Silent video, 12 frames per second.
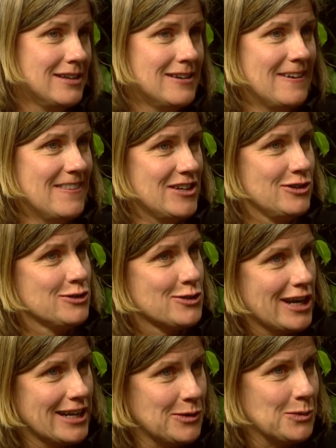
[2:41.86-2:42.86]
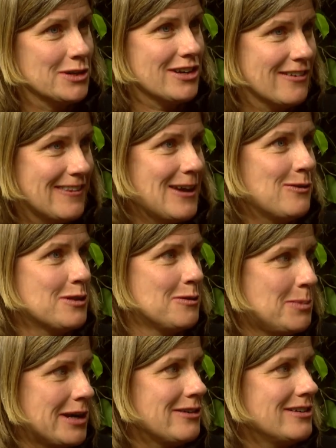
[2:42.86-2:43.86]
then you're trying to work on that with the
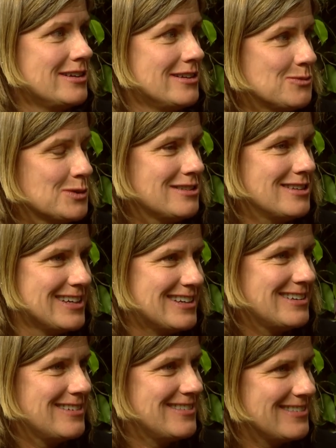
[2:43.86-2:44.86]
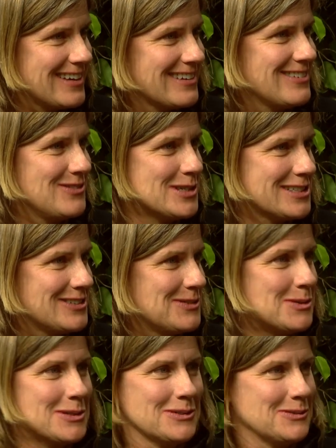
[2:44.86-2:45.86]
parent and with the kid, and
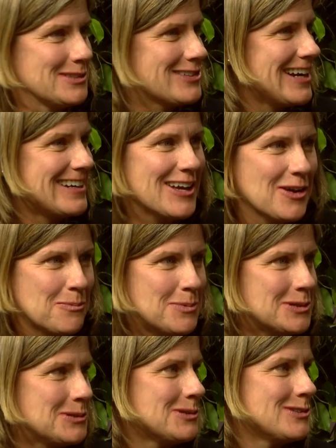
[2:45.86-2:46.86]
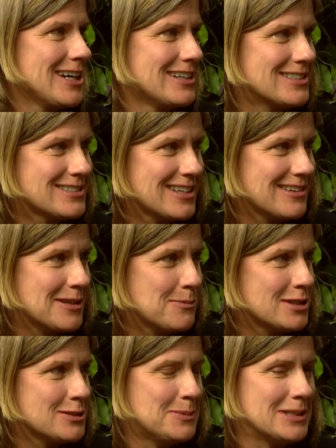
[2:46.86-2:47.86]
we're trying to help you, we're trying to set
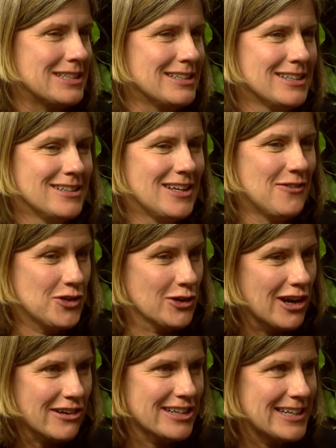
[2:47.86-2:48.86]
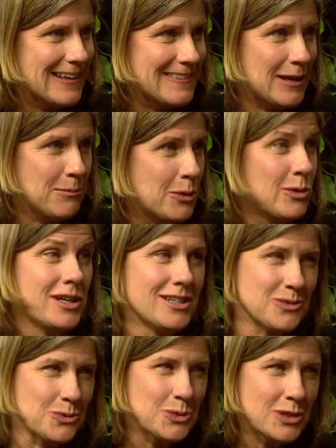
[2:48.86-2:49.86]
limits, but if you're already at that point,
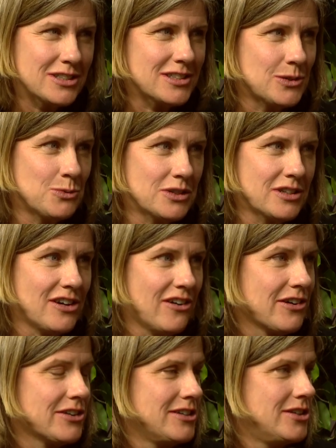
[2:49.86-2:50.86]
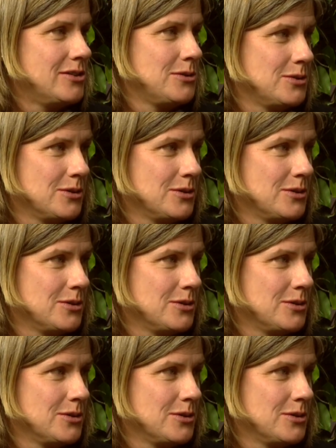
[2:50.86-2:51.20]
it's really, really hard to do.